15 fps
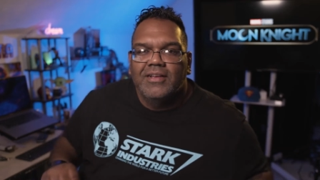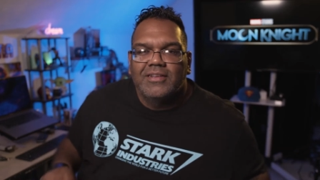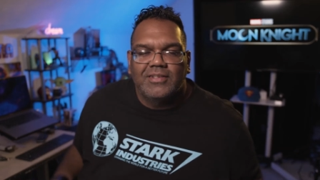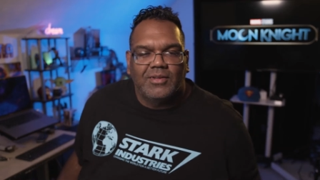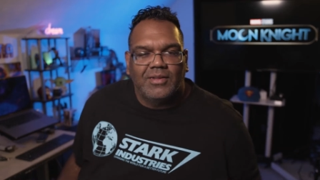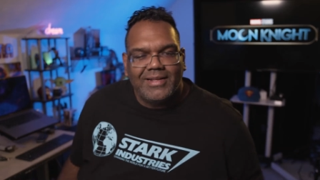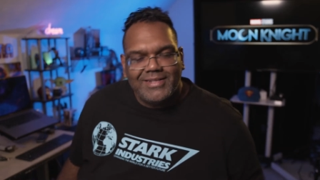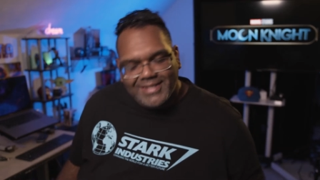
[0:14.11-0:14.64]

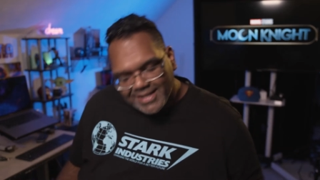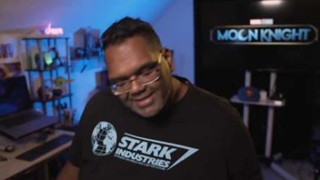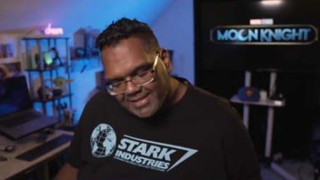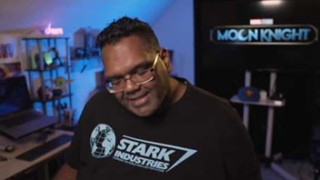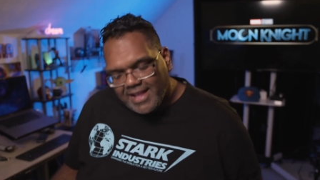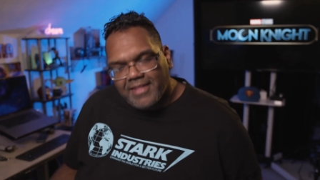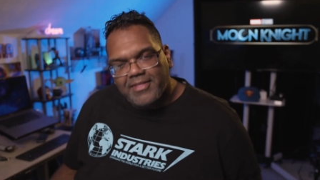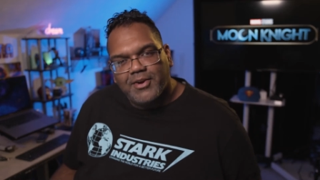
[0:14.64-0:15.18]
So let's get
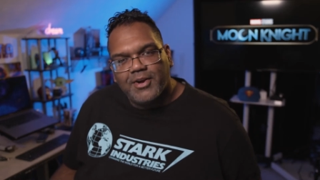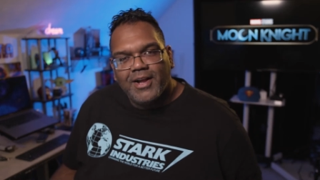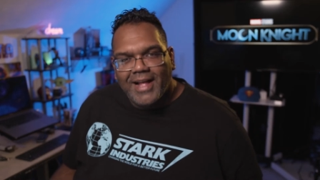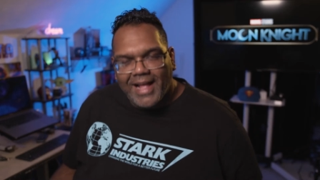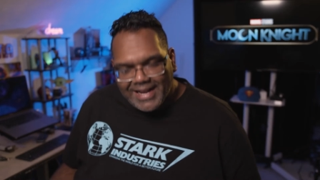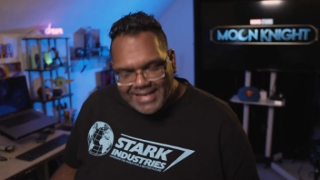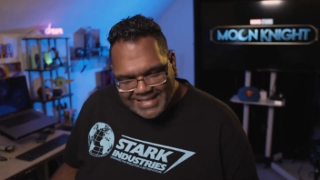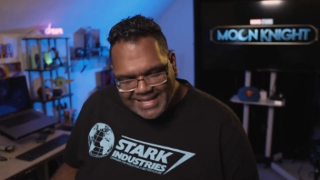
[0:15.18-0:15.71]
together
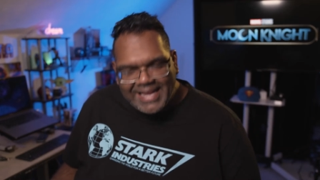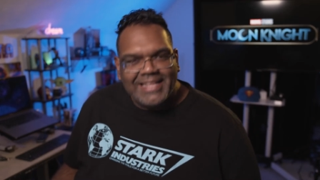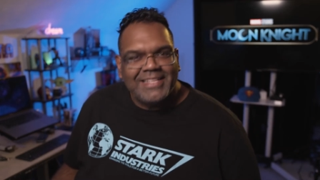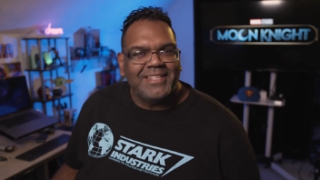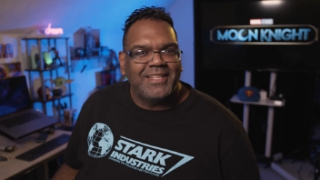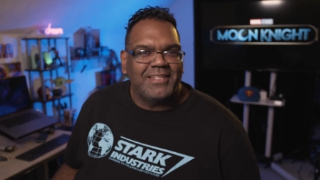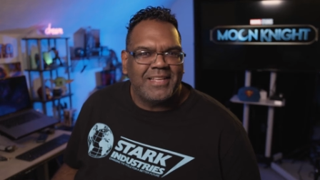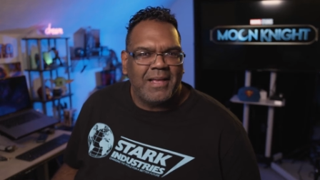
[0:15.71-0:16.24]
and get
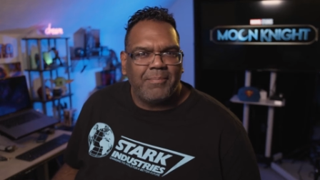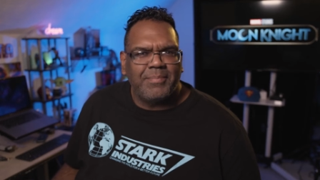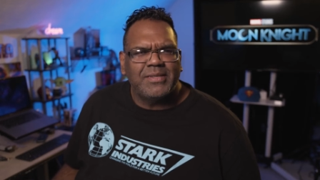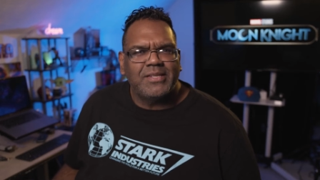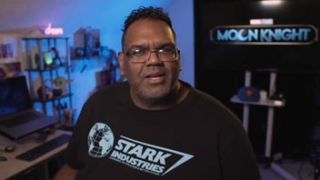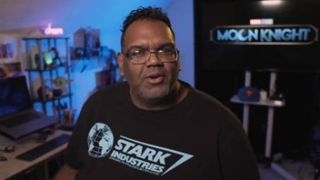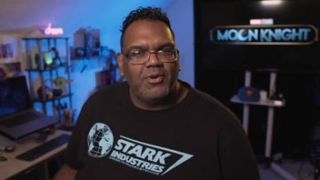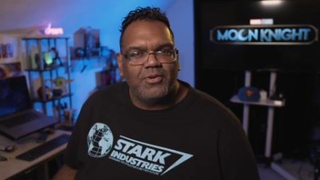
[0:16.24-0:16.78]
into this
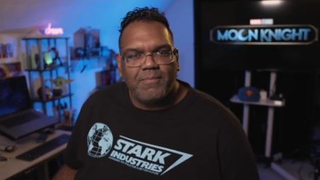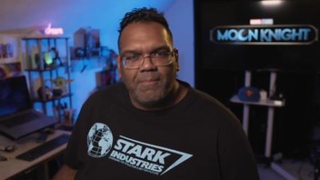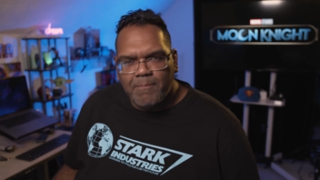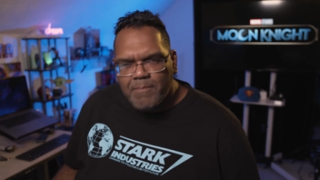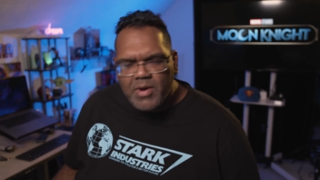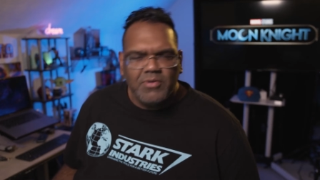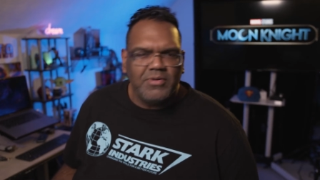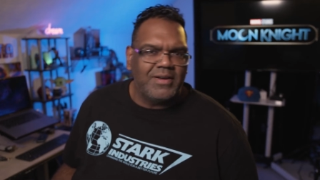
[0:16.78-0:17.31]
episode.
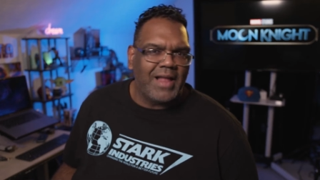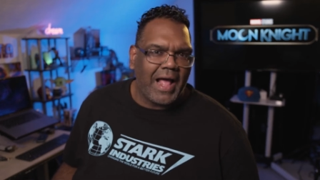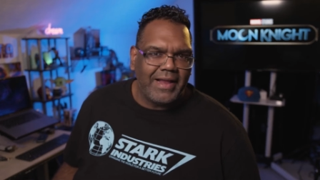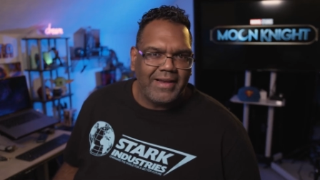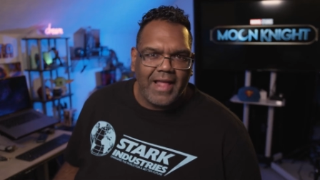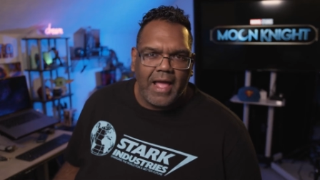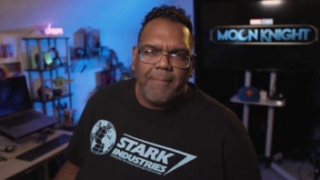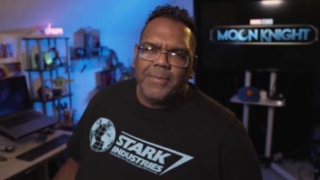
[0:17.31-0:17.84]
Moon
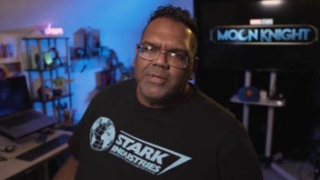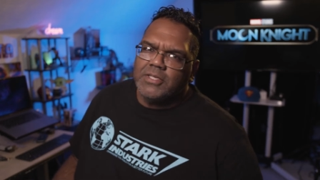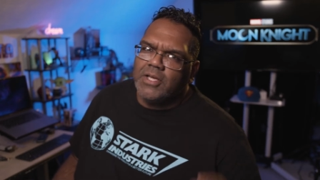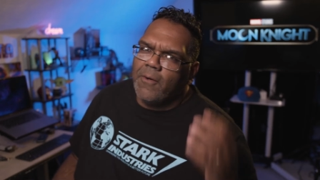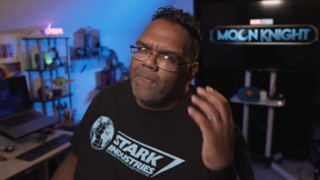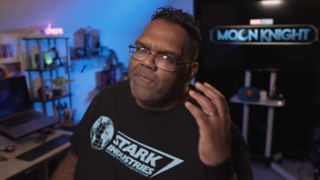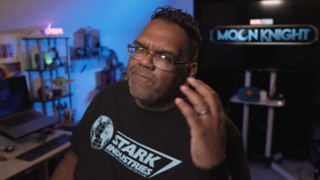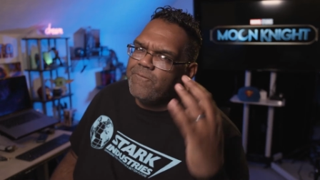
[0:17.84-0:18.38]
Knight,
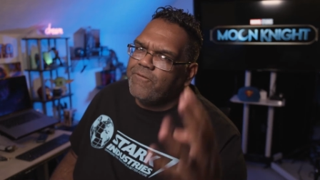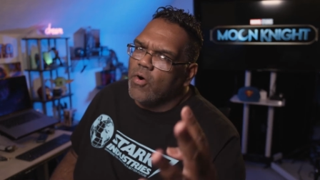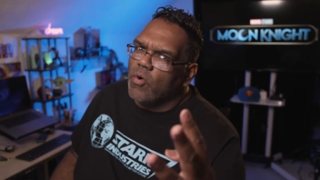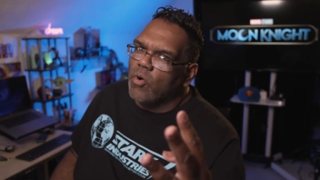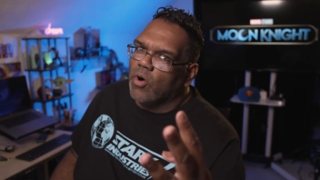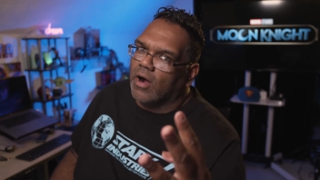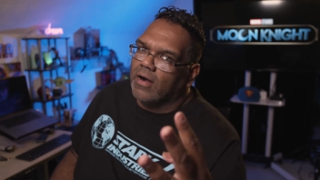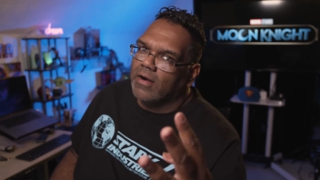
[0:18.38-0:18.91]
Episode
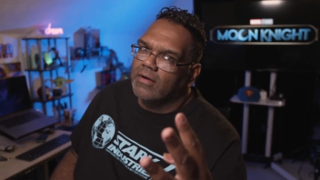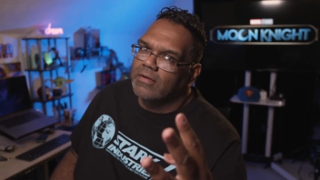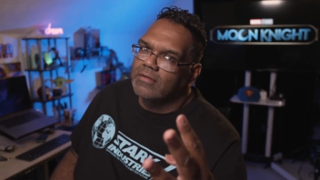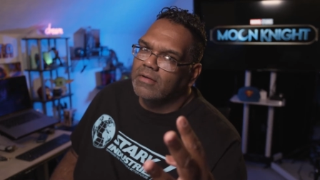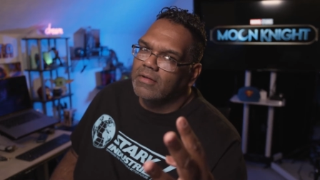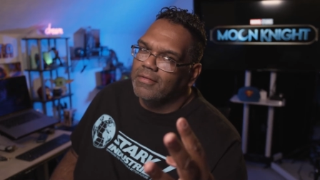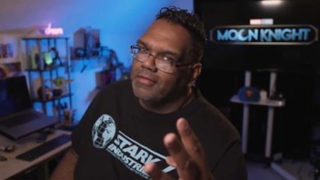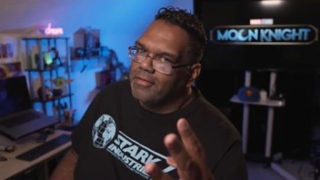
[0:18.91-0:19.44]
4,
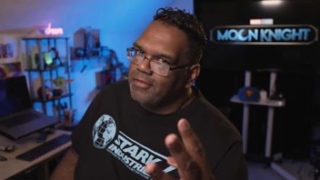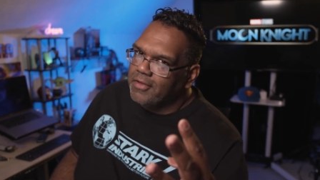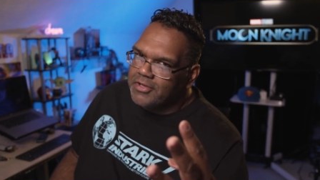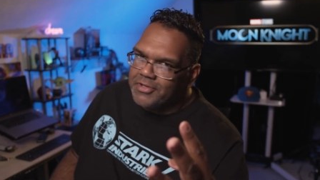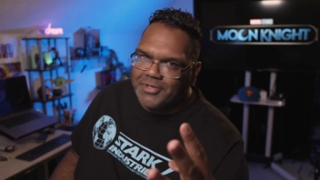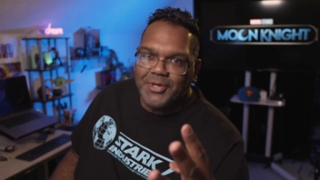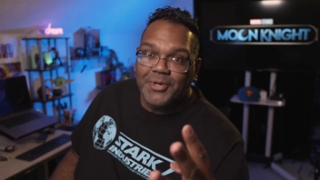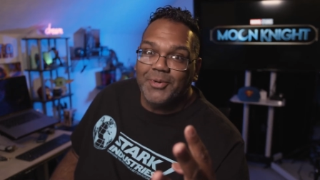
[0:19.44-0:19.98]

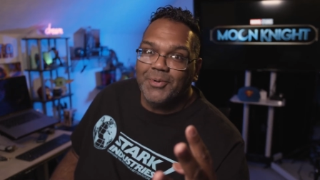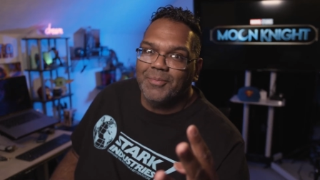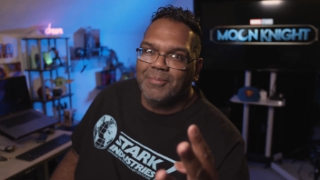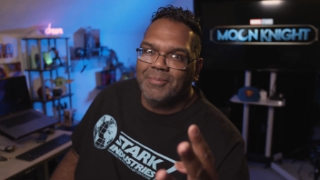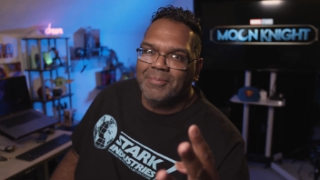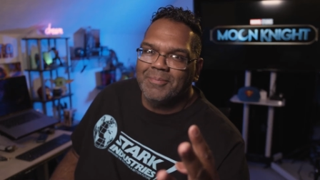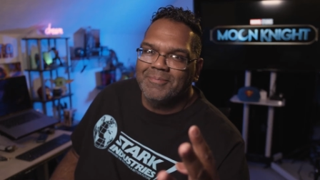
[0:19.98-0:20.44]
The Tomb.